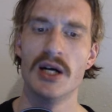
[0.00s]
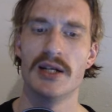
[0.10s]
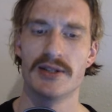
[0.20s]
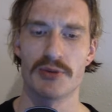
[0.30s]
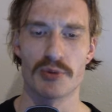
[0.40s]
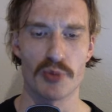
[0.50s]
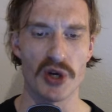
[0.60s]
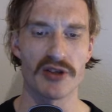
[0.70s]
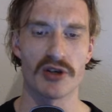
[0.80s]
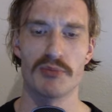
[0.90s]
that would bring
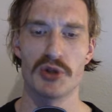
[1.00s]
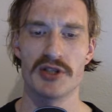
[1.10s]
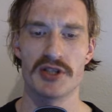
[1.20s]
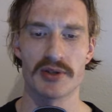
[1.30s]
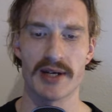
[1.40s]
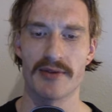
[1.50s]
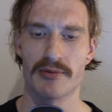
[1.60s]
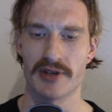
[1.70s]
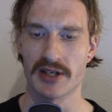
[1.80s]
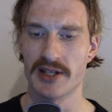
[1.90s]
the community together with
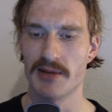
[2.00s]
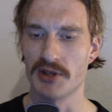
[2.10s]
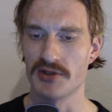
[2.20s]
academics,